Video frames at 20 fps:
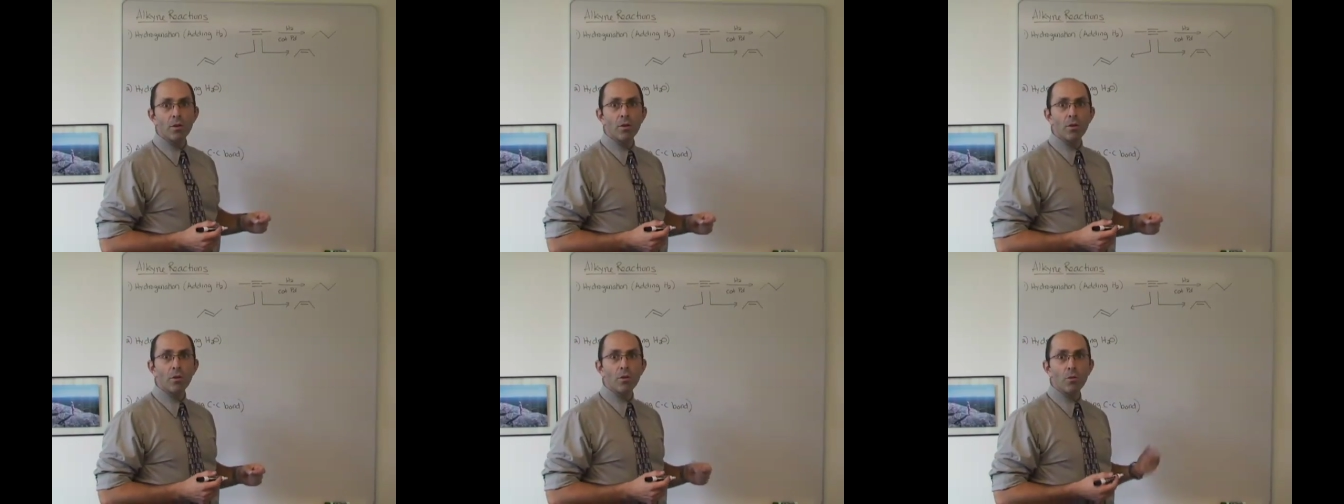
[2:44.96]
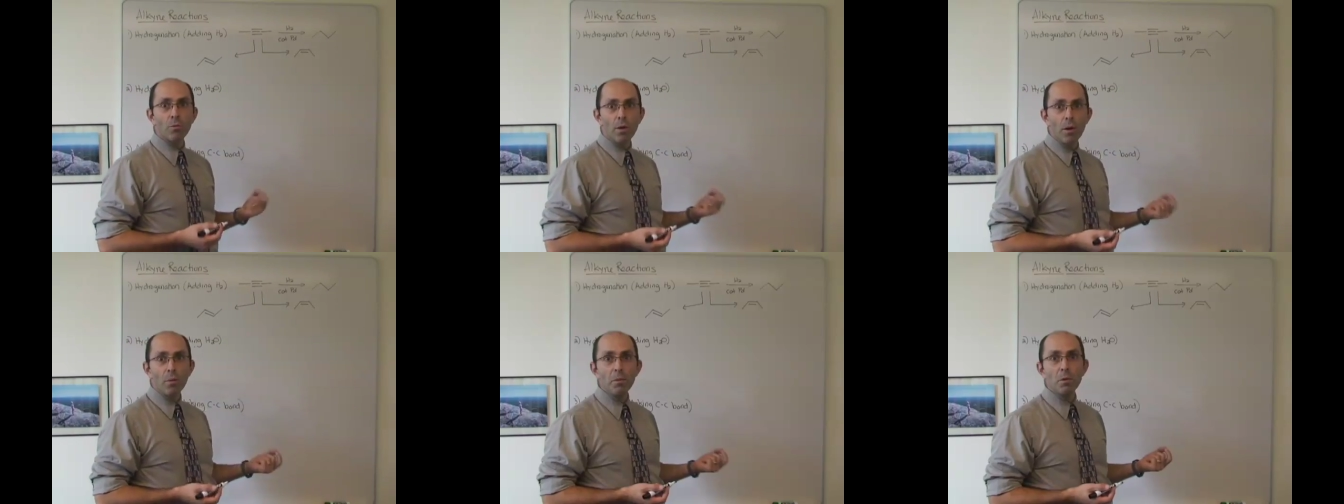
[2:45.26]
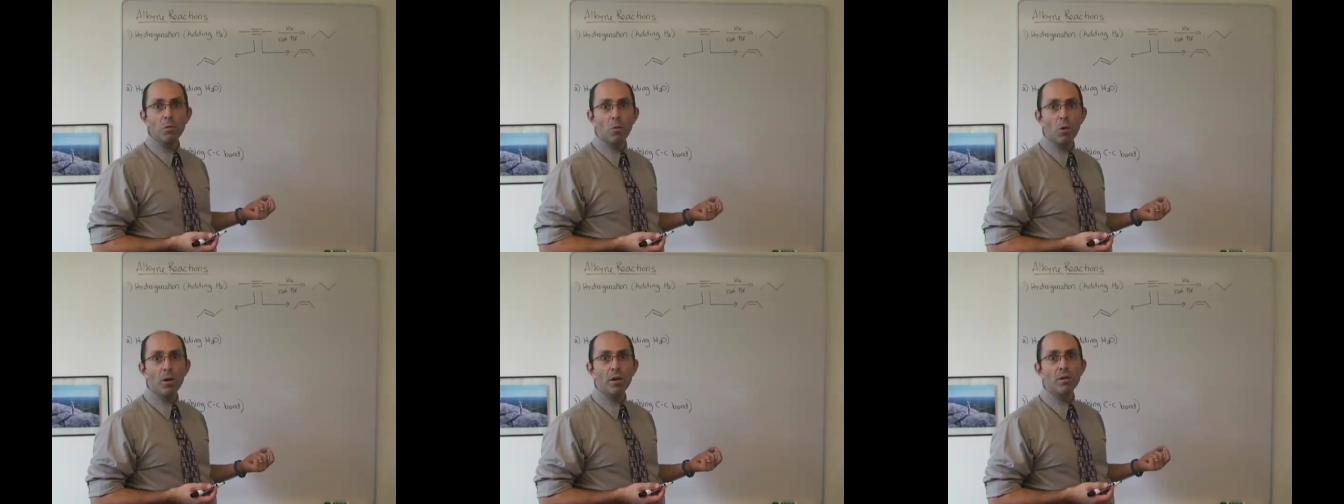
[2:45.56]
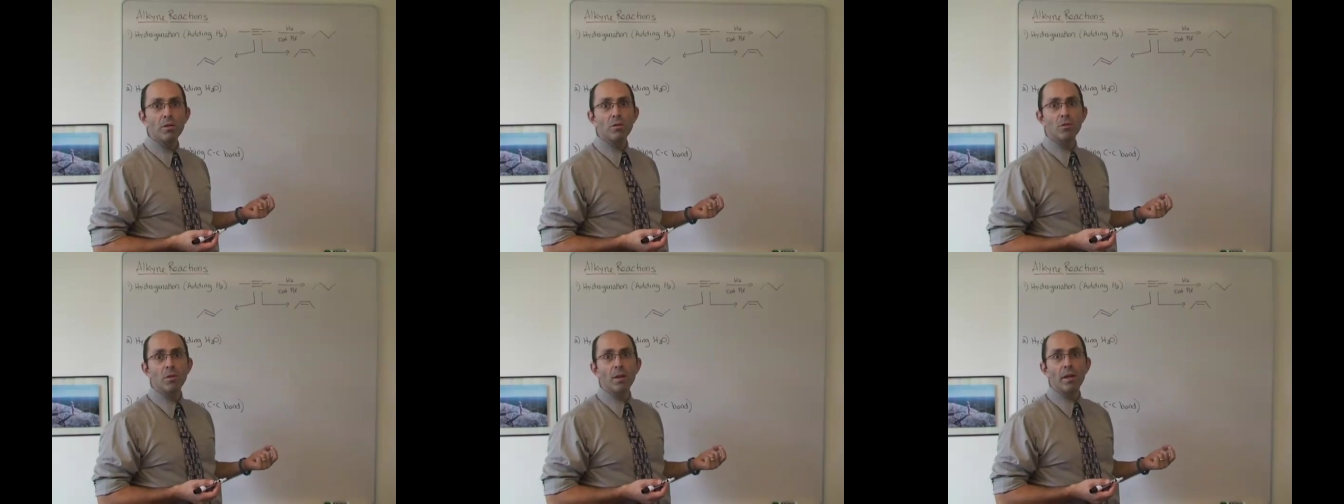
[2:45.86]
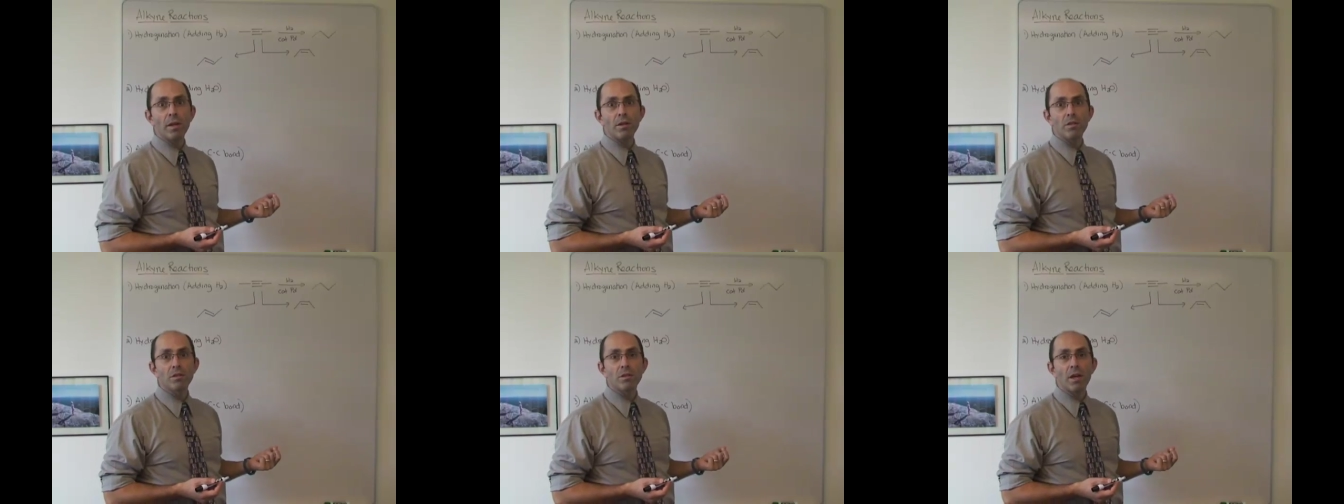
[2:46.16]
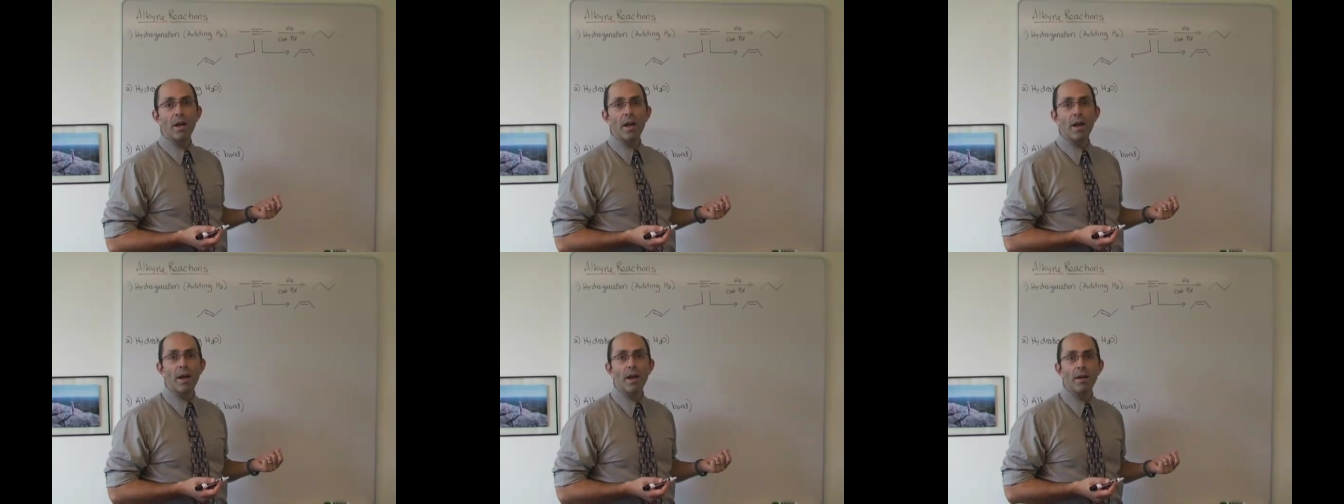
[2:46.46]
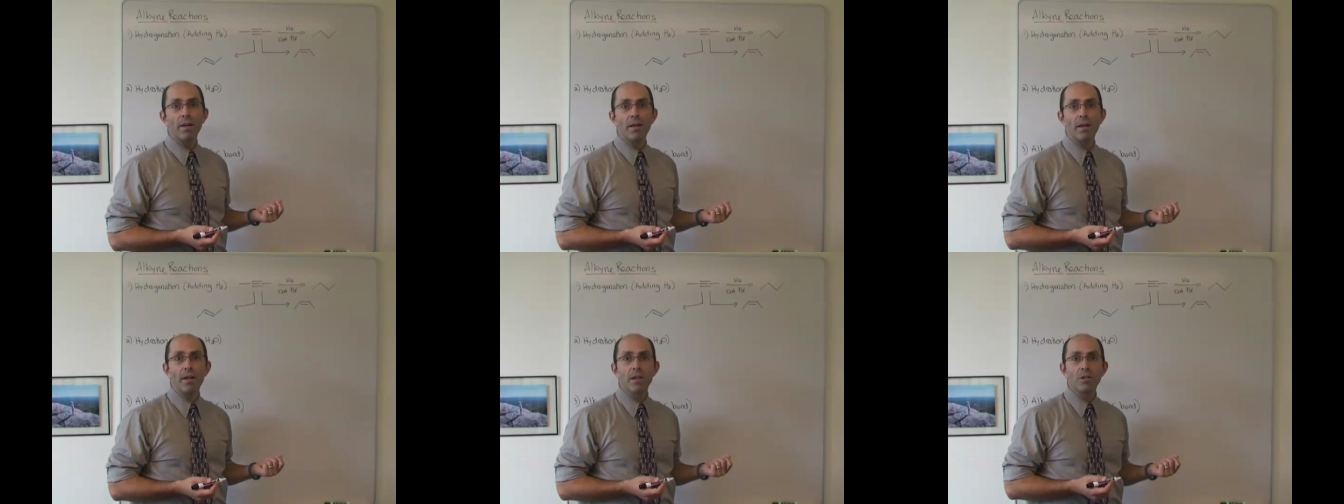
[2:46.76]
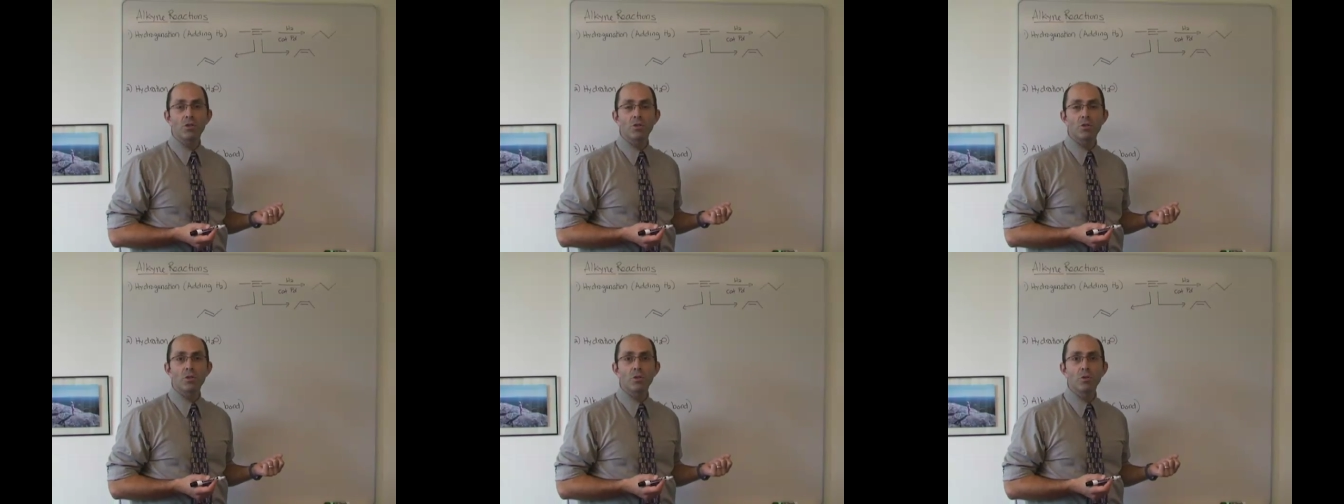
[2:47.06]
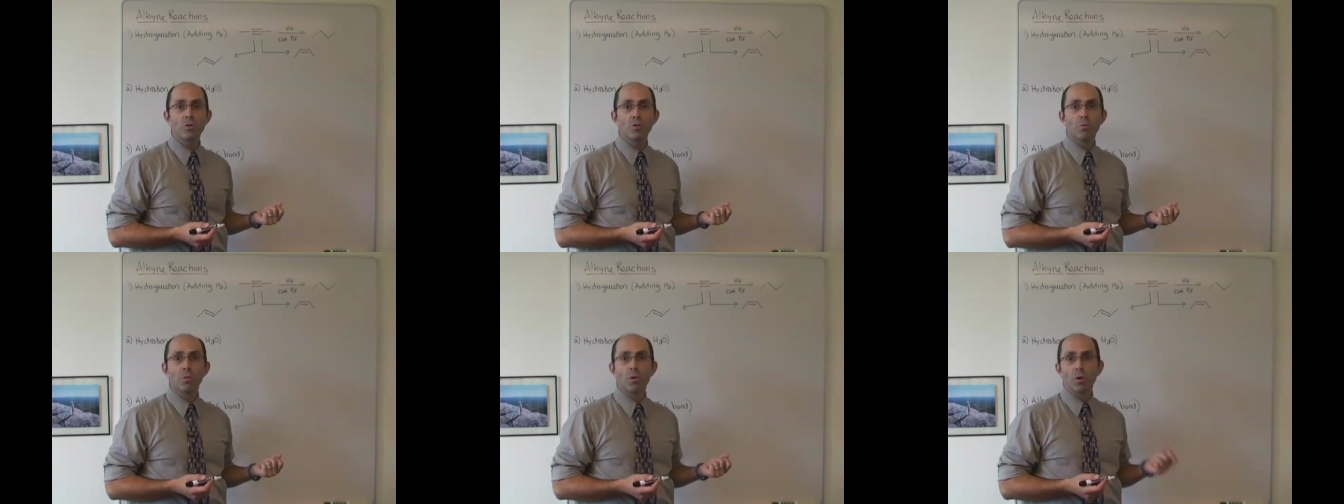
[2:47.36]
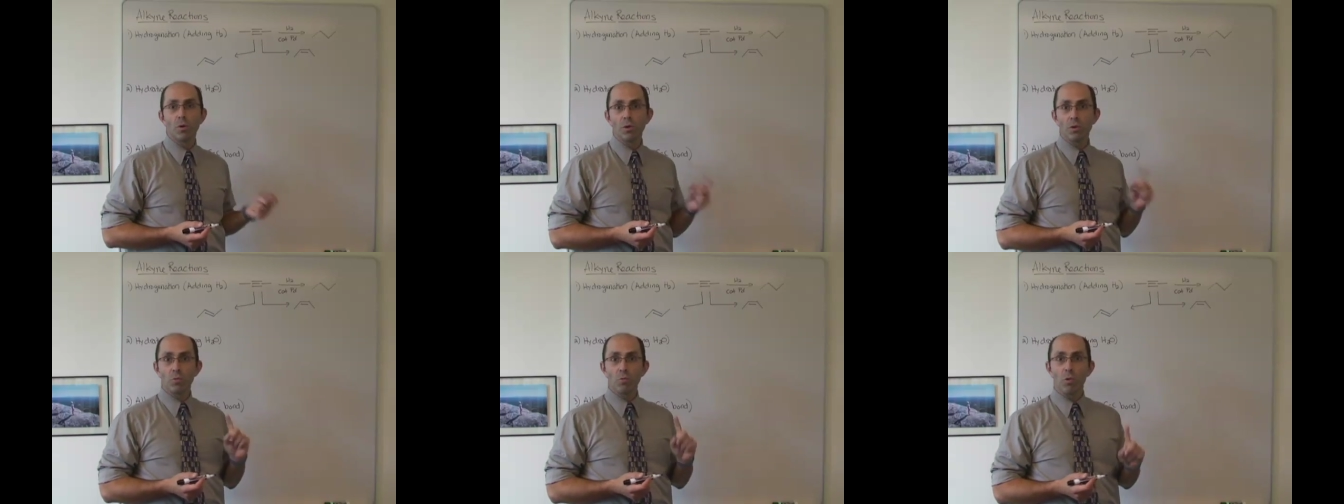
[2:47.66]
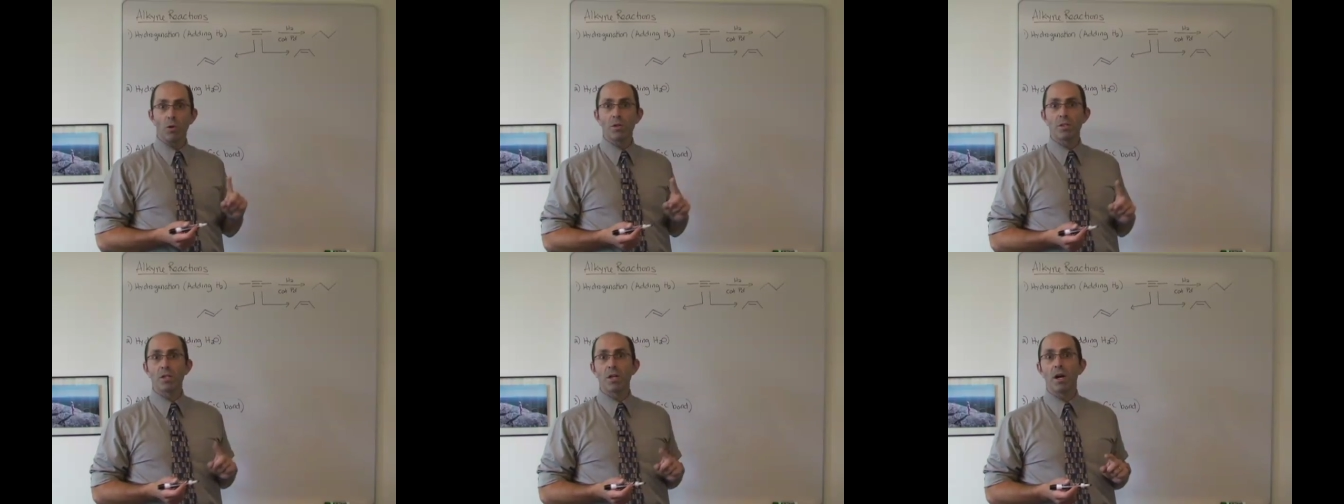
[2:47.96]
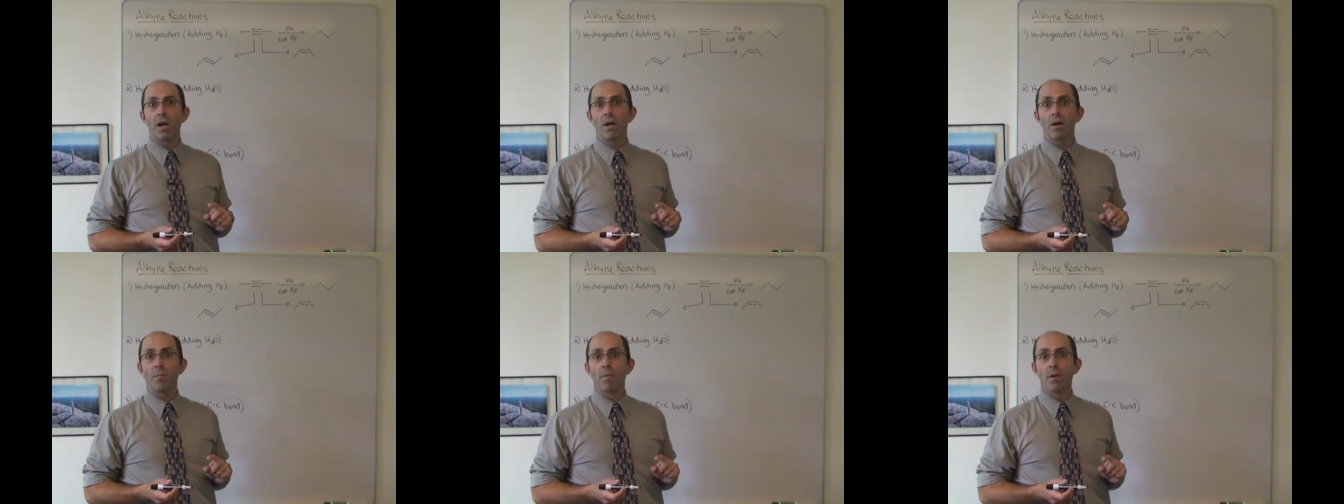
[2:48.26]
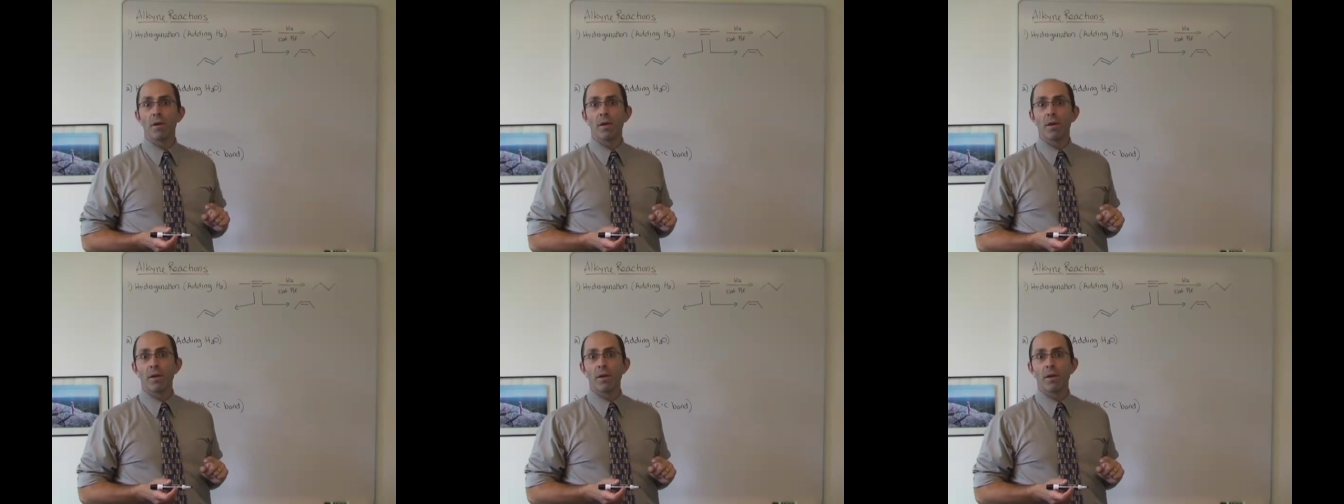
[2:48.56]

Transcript: the way we'd want to do that is to add H2, but only one time.